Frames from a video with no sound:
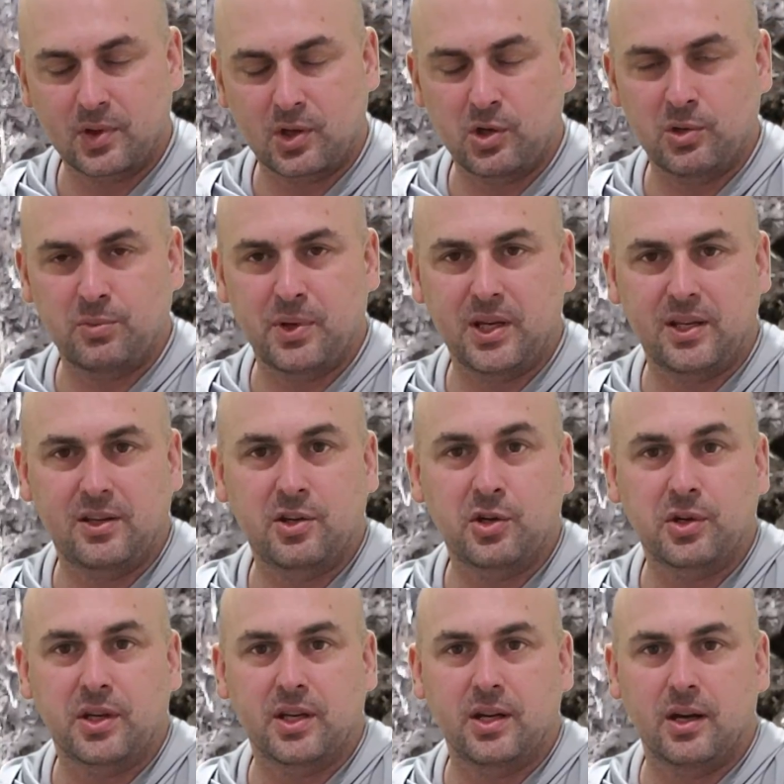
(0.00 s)
Could
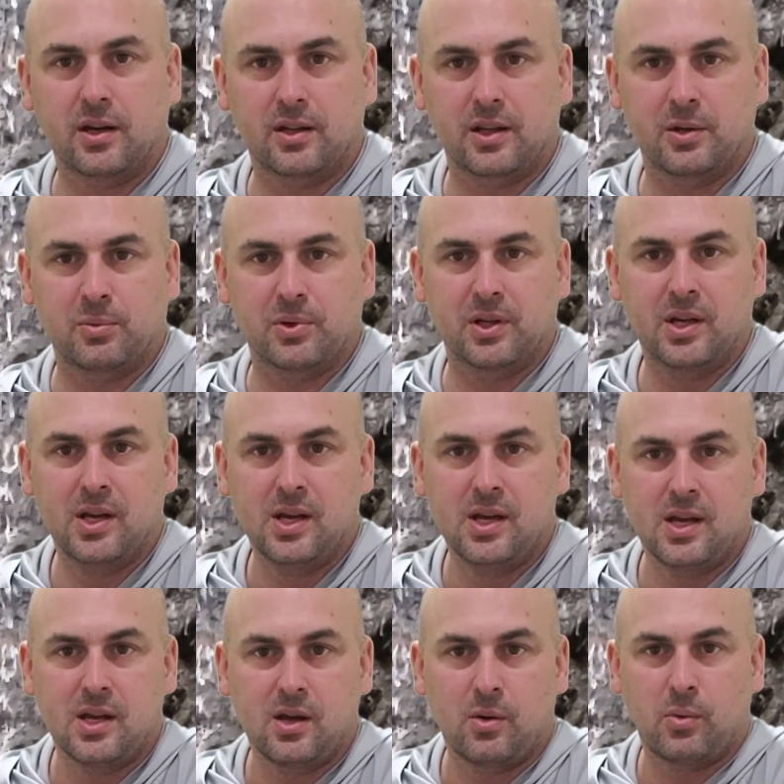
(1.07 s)
get ugly, but
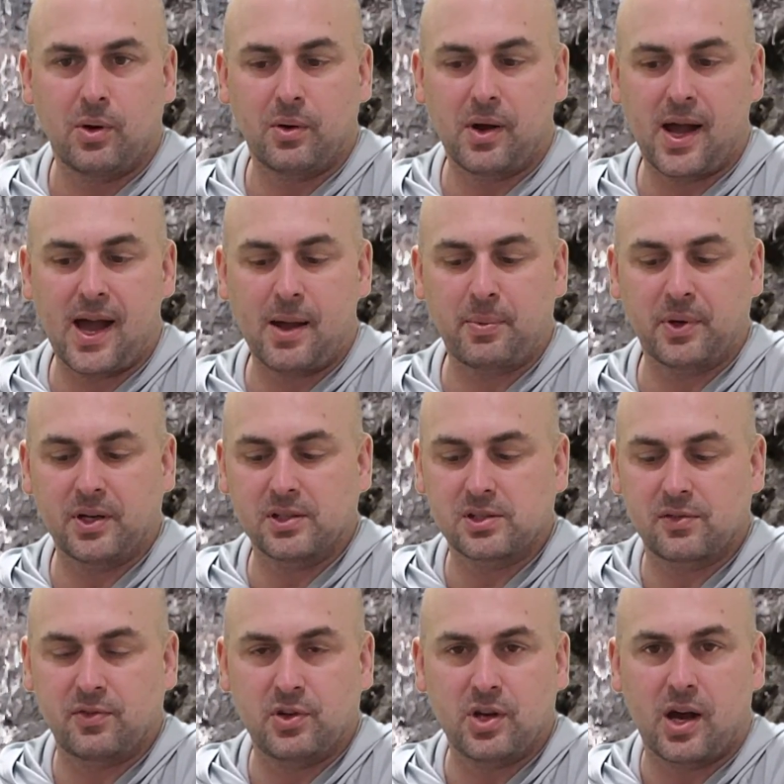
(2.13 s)
what will happen is
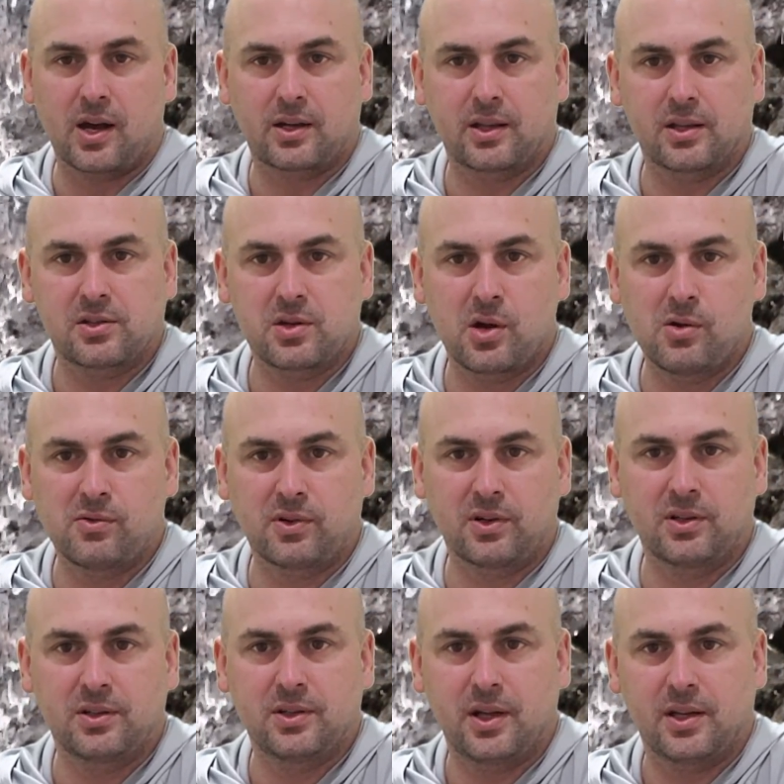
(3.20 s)
if you knock this
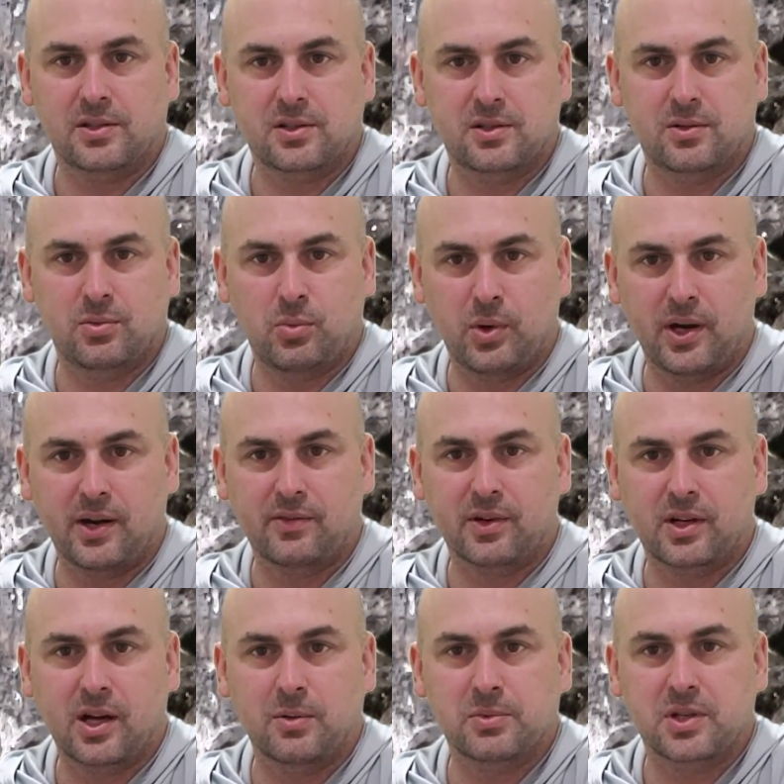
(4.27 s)
over, it's
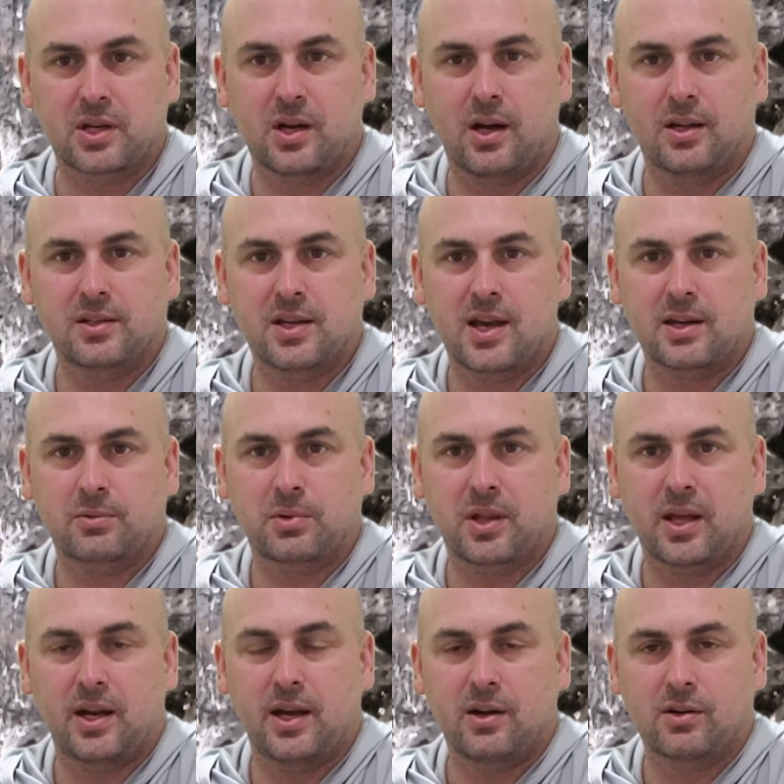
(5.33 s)
whatever comes in contact with
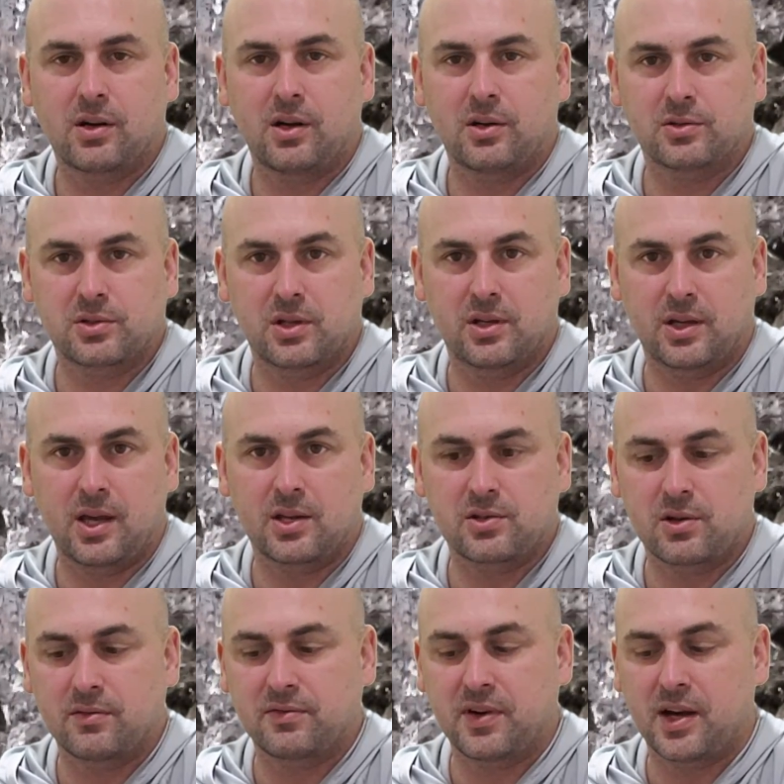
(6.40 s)
that alcohol is going to catch
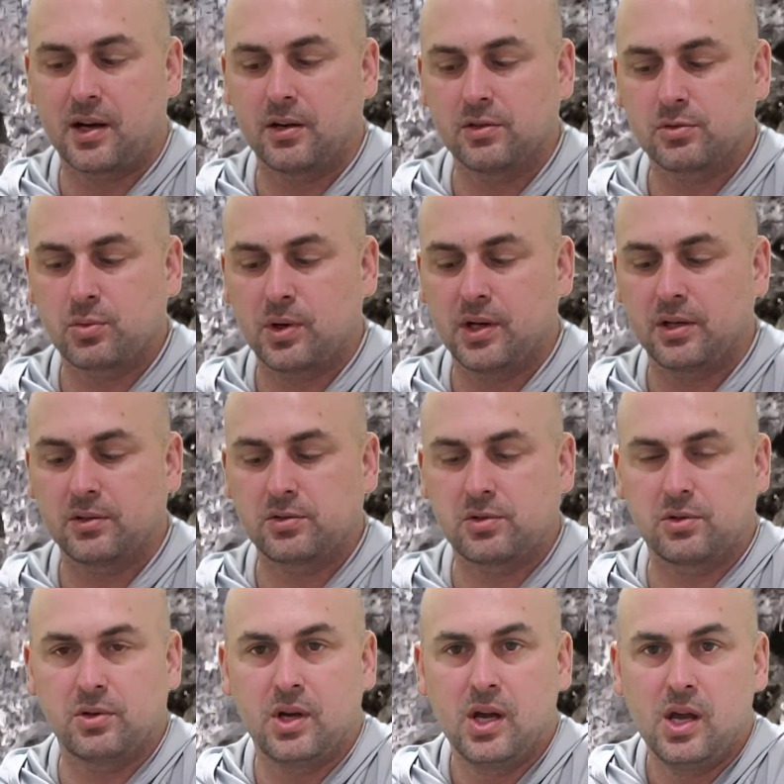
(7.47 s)
on fire as well.
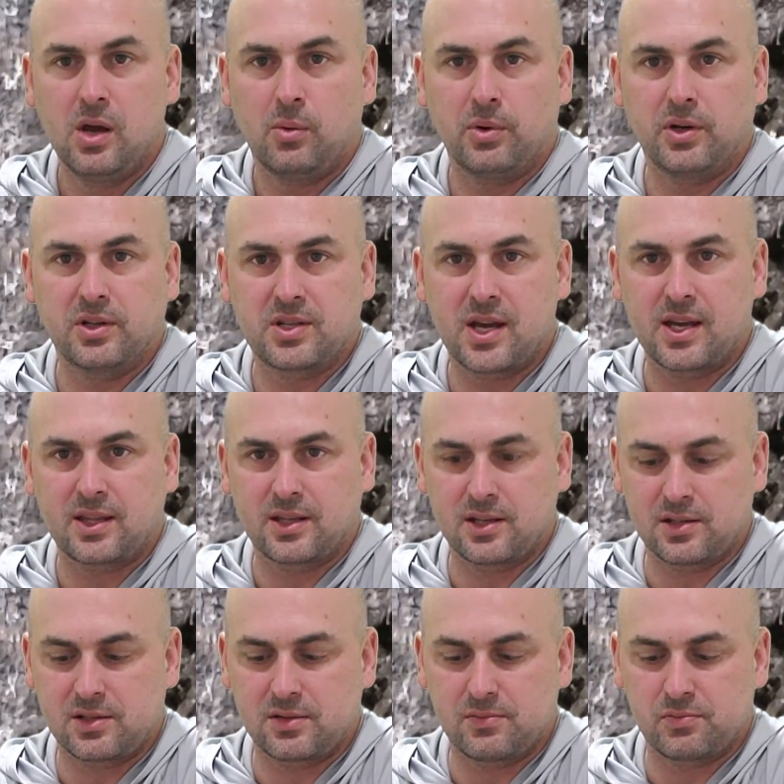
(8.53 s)
So when you take
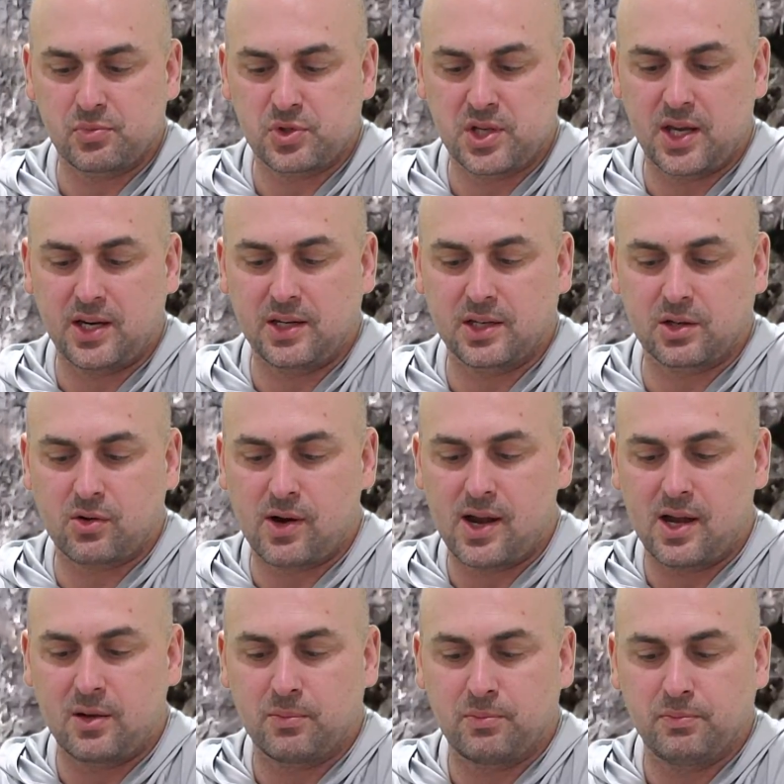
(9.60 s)
this, set it in the
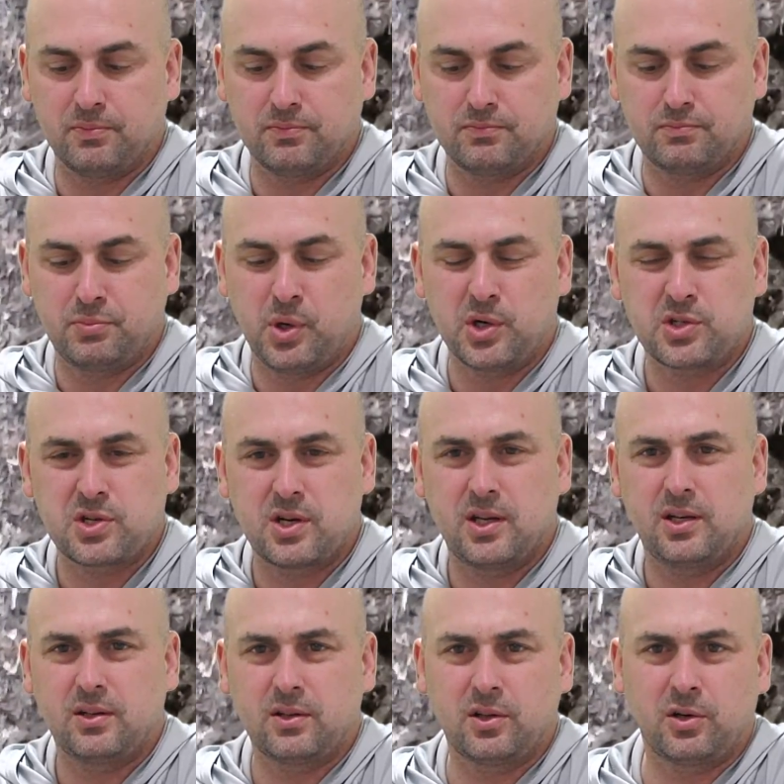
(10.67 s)
ground, push it
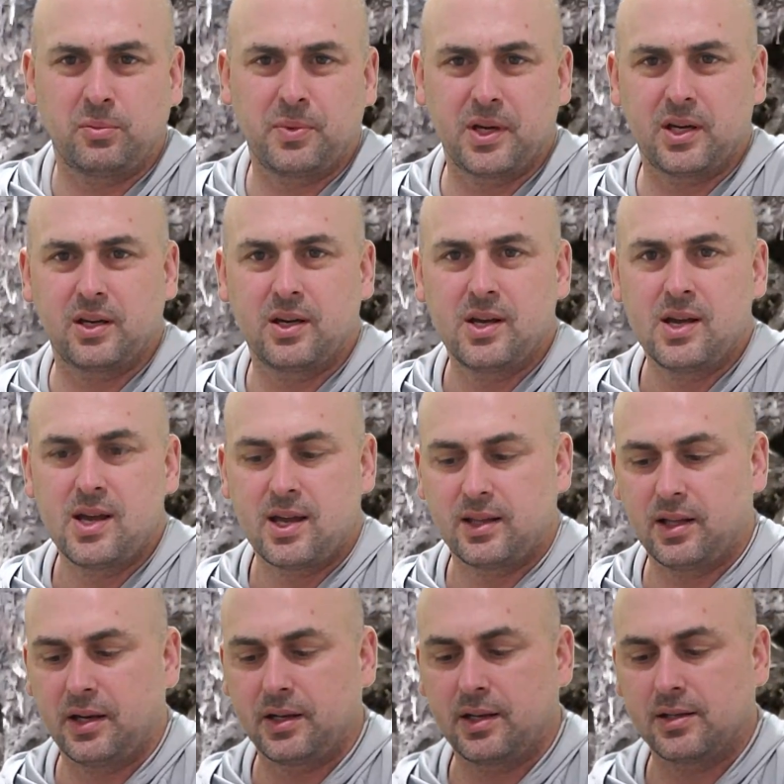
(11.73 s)
in a little bit, and
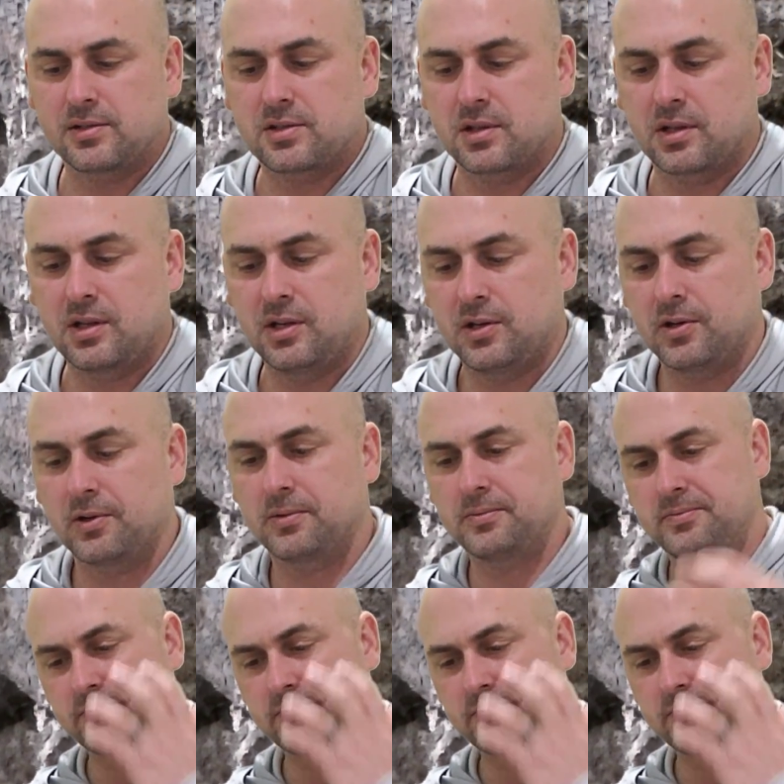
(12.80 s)
let it get secure.